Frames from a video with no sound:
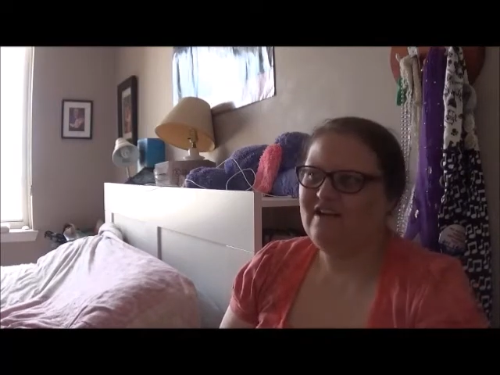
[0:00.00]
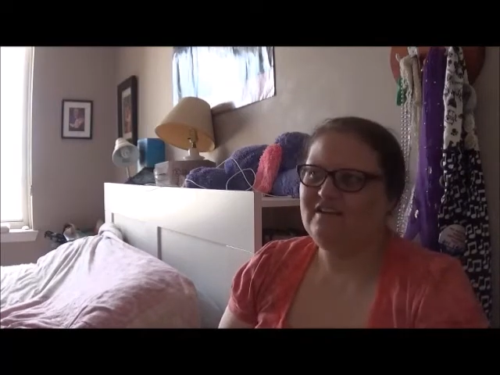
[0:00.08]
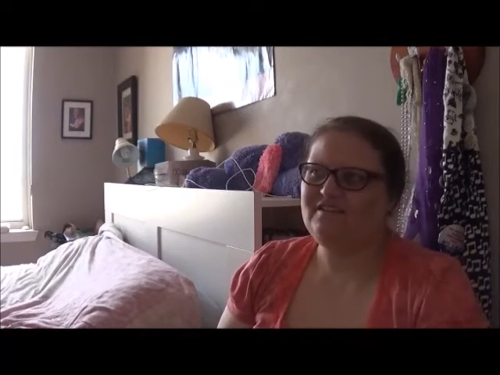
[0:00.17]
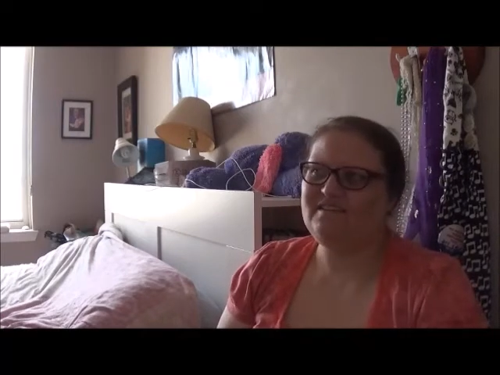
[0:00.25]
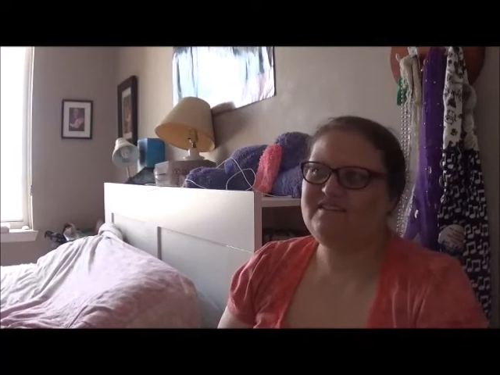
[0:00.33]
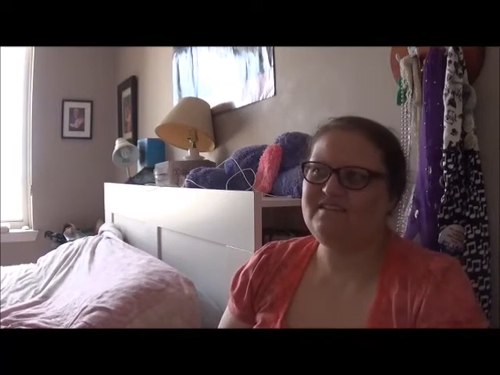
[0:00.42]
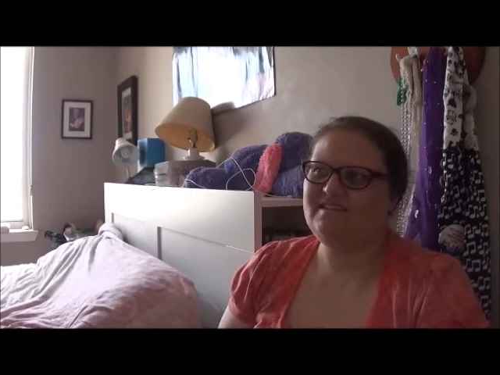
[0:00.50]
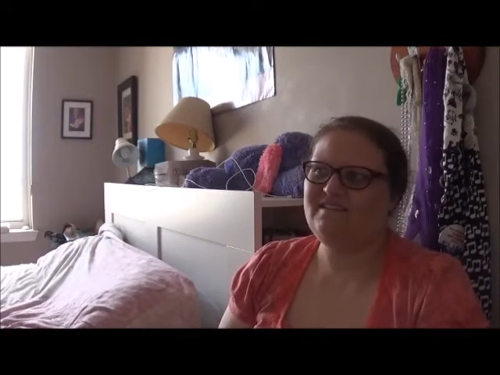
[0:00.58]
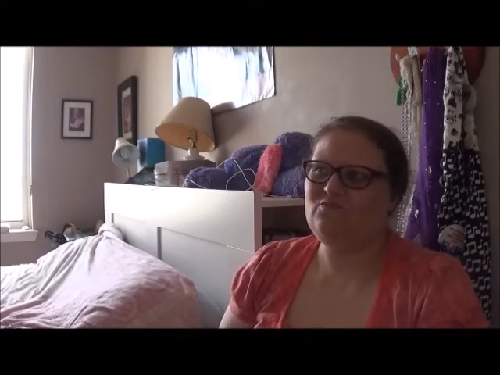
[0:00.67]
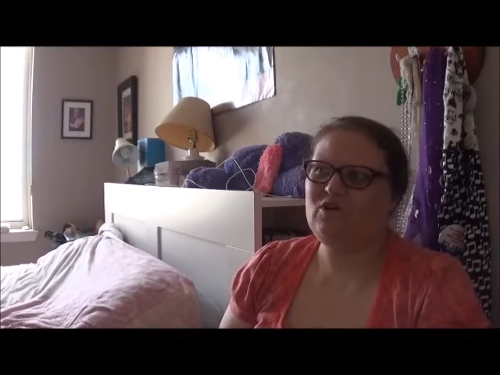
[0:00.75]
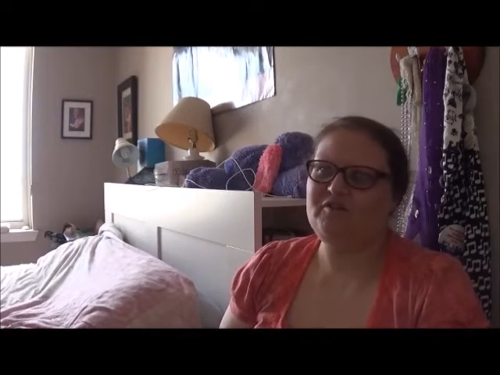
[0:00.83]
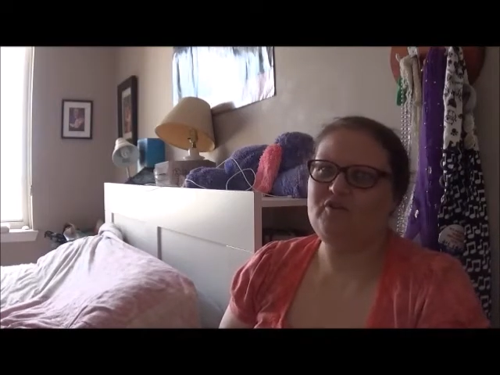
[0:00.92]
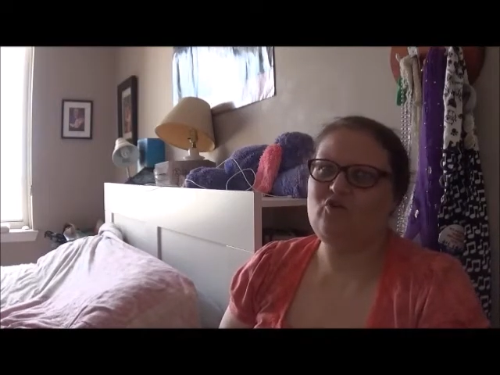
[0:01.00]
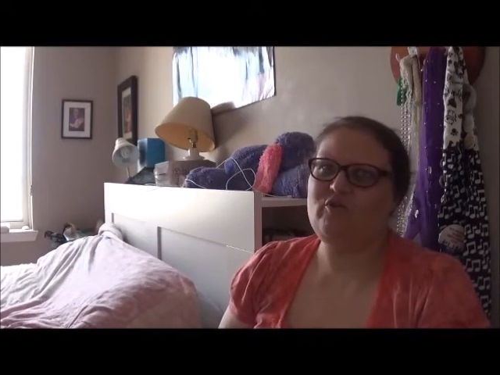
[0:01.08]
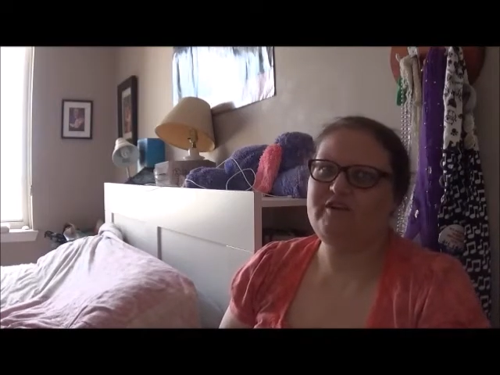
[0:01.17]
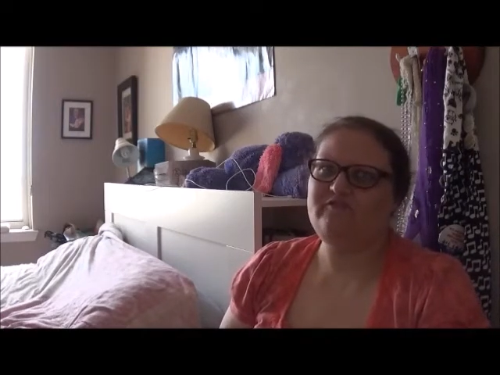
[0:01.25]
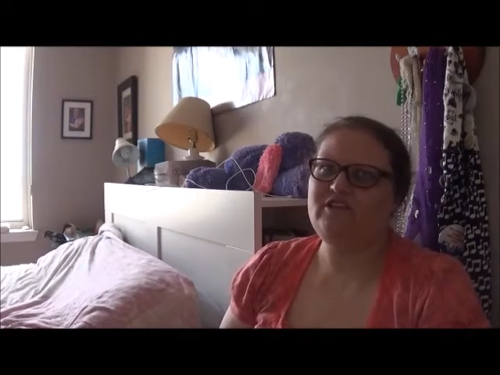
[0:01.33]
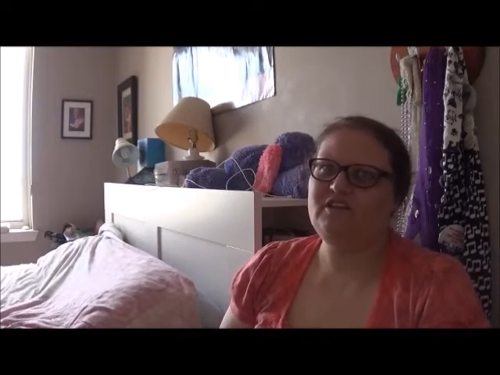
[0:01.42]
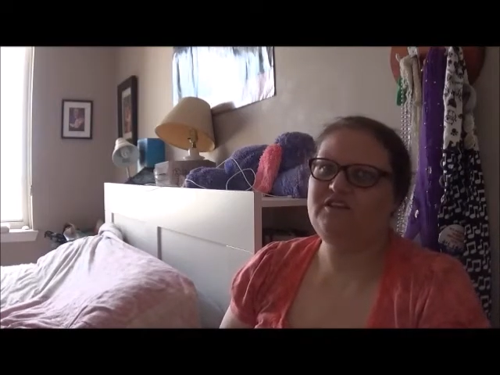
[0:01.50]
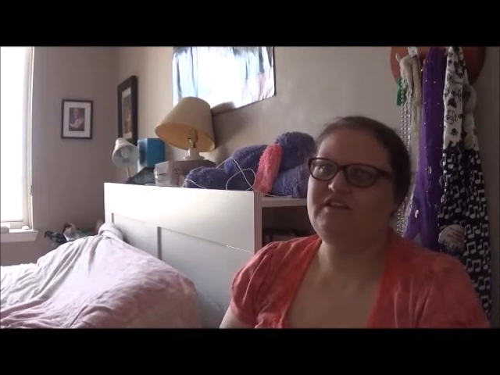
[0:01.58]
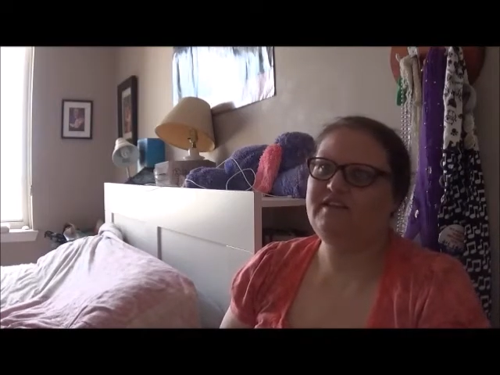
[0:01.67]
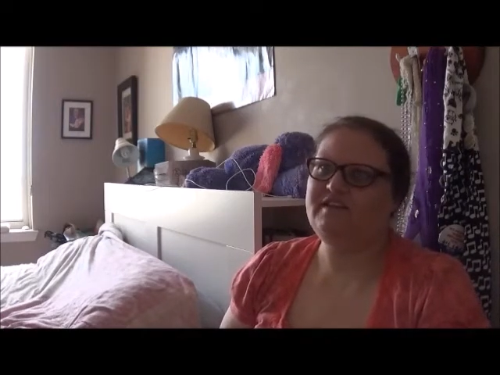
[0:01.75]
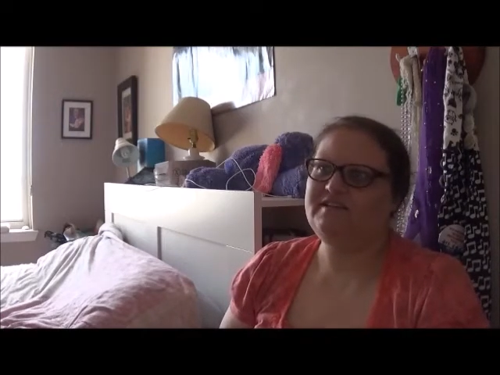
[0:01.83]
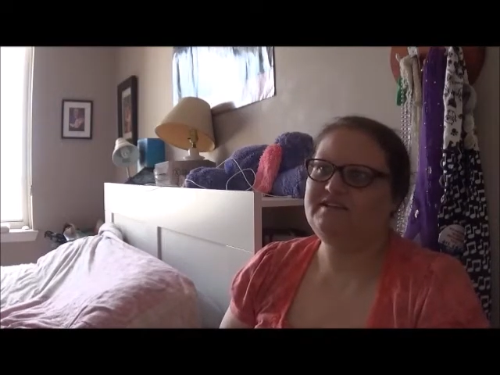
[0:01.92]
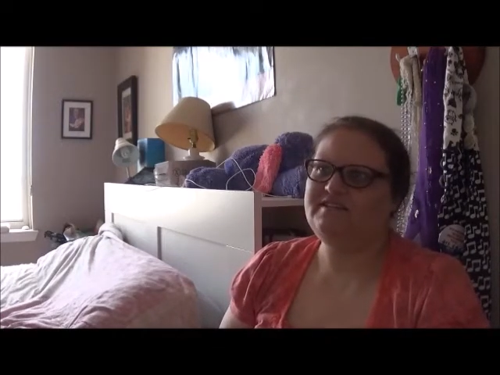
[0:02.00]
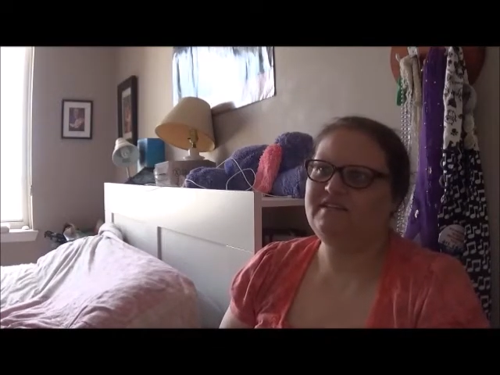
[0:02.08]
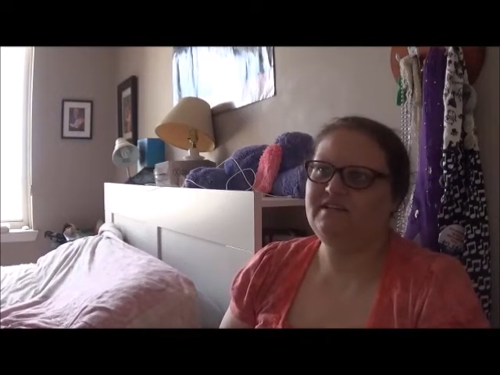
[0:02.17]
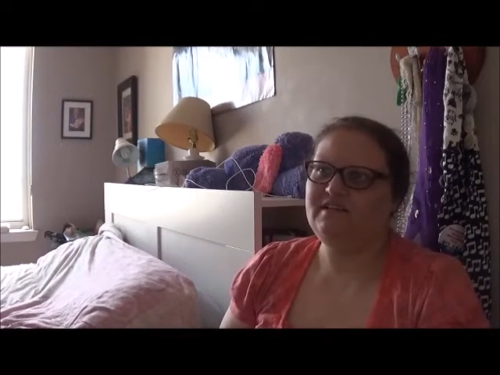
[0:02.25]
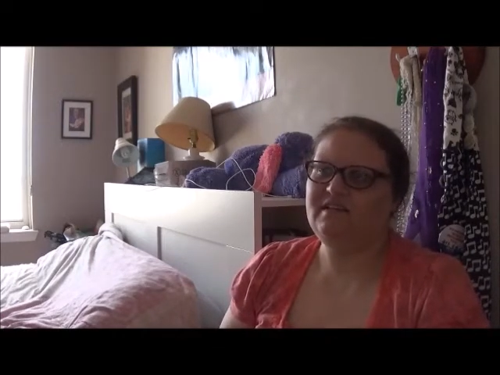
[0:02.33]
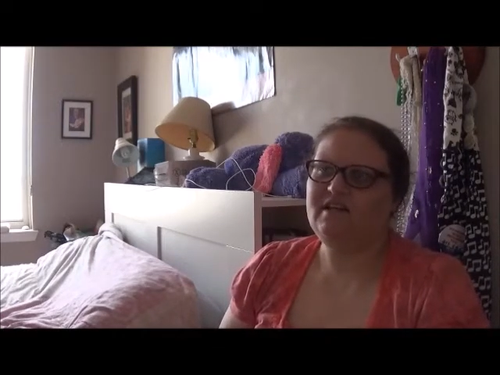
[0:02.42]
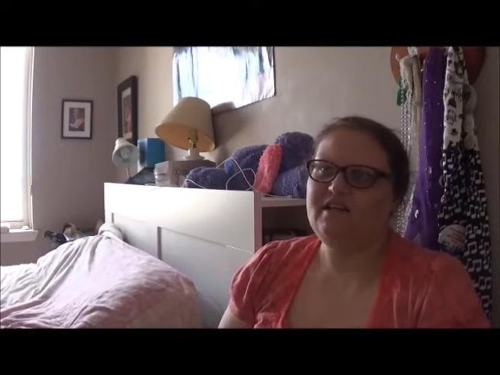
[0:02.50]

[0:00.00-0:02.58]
This uh, one, The Queen of Nothing, is uh,